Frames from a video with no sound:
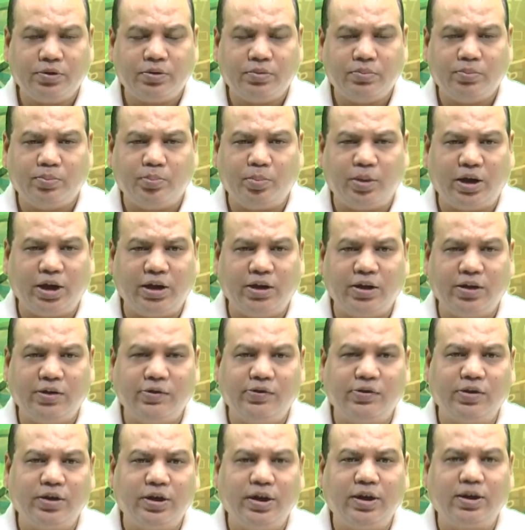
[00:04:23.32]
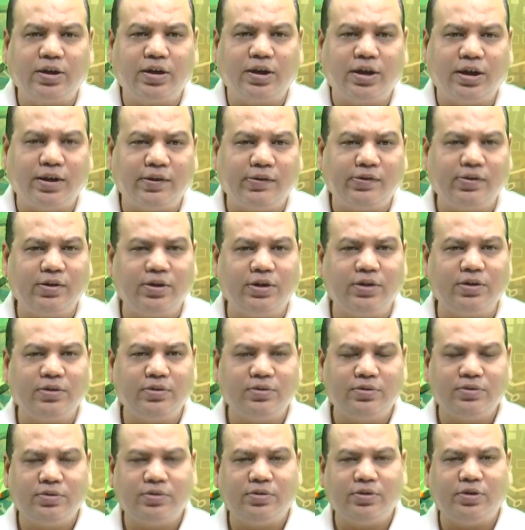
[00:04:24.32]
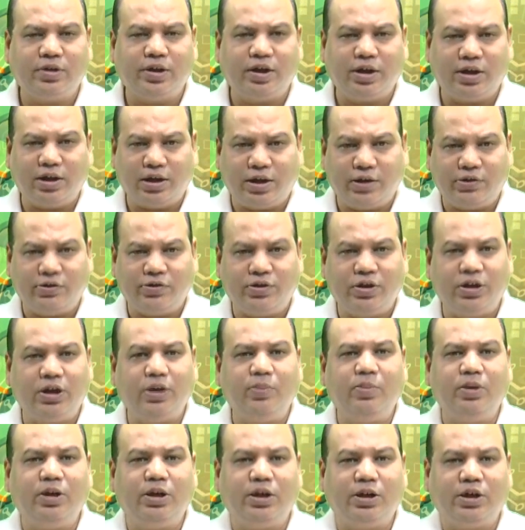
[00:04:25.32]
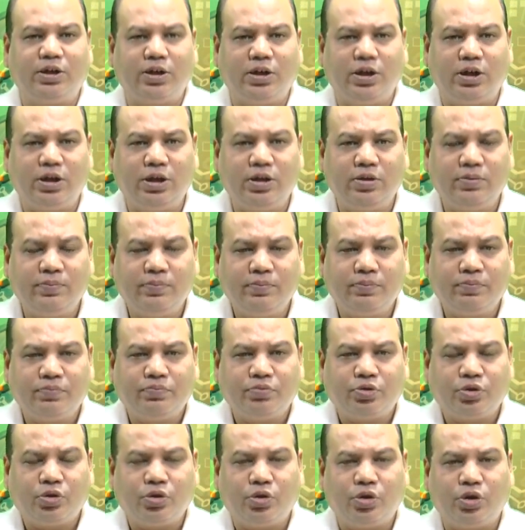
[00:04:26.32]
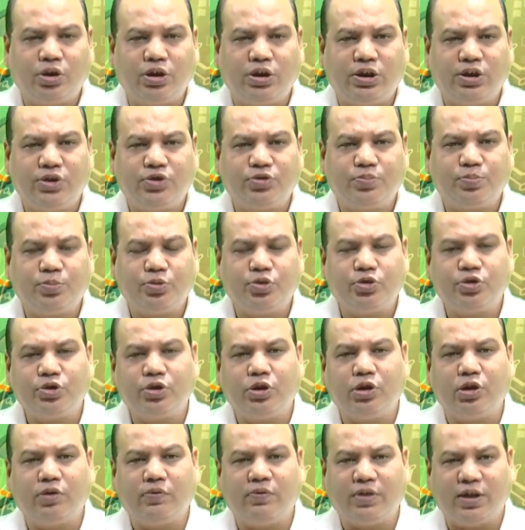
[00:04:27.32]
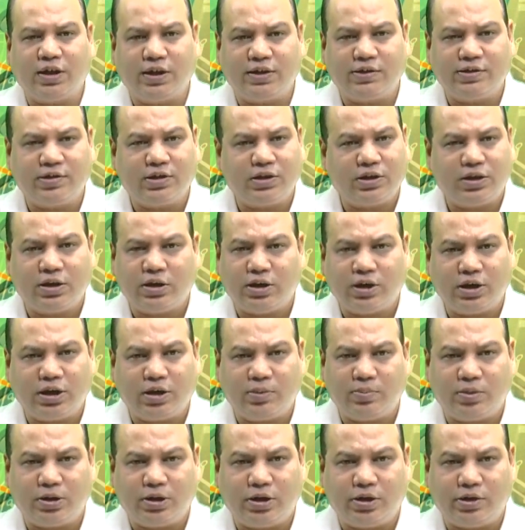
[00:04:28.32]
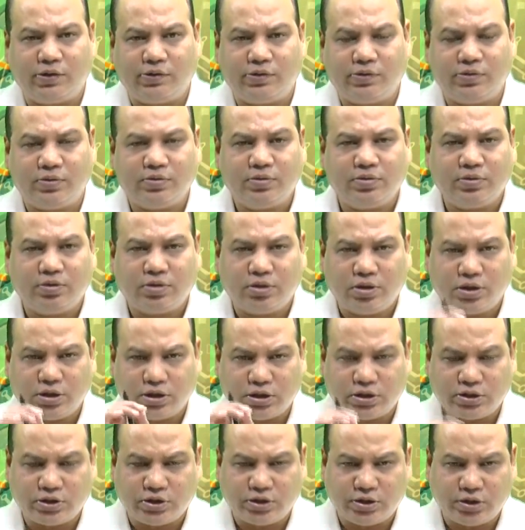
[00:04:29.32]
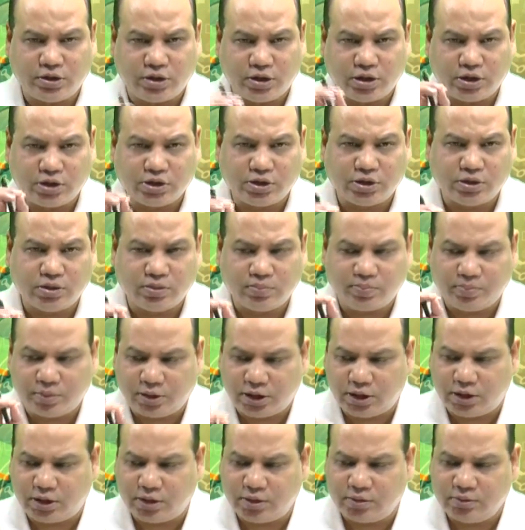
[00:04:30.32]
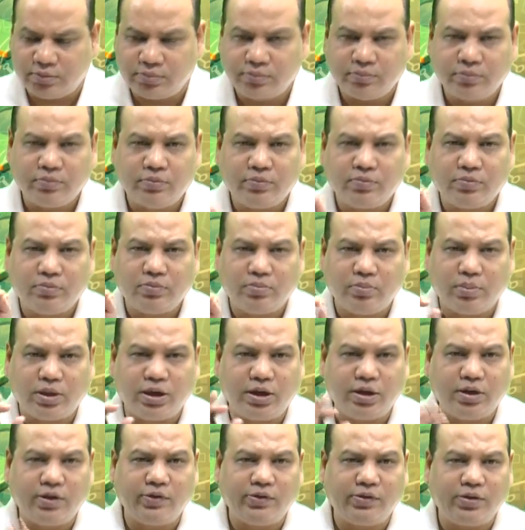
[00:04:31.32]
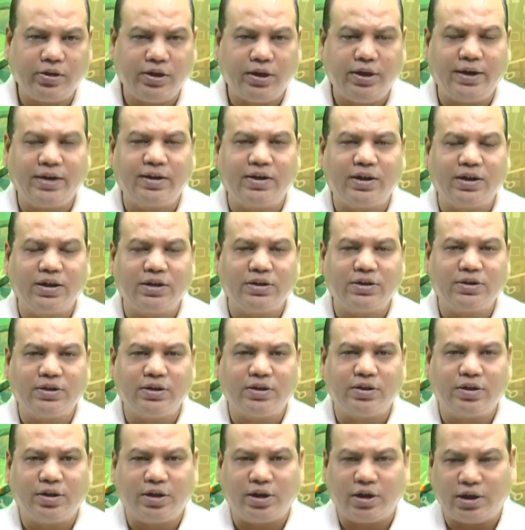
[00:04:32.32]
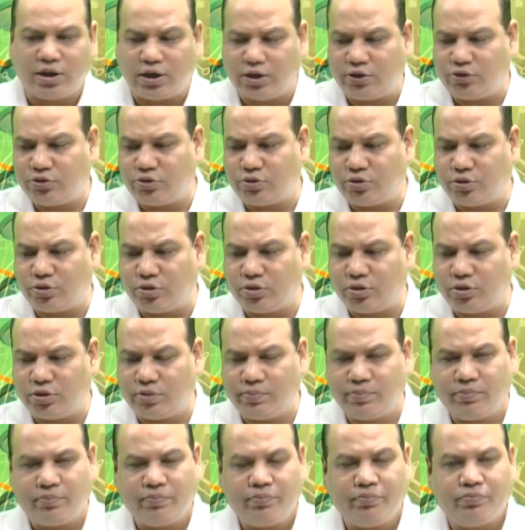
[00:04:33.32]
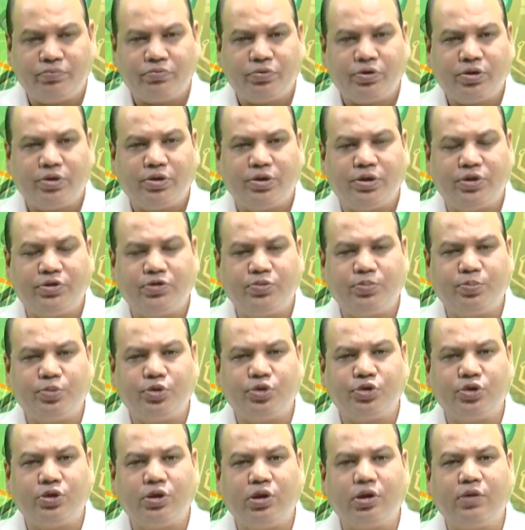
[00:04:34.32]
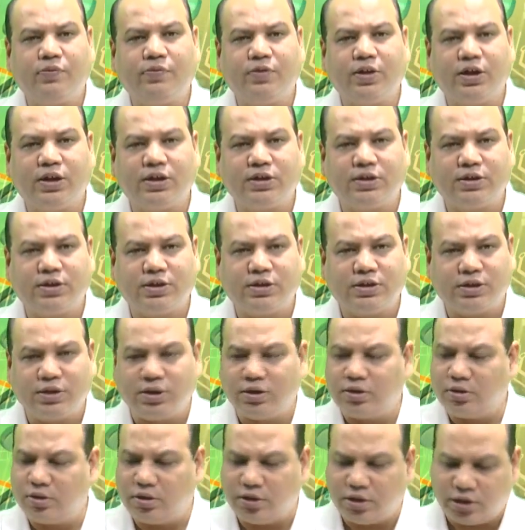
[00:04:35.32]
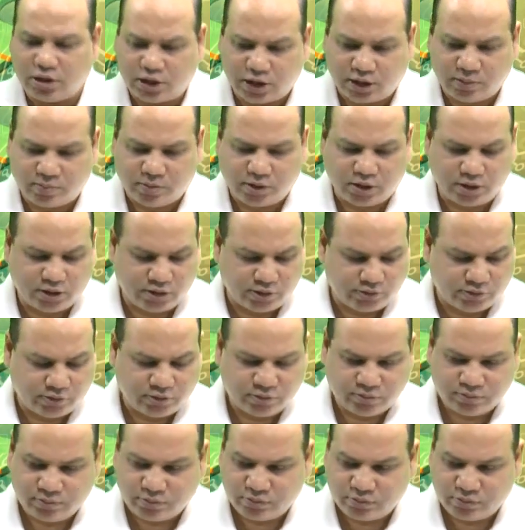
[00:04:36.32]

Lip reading: minus net asset realized immediately on disposal of asset and liabilities. Consideration paid minus net asset realized on disposal of assets and liabilities.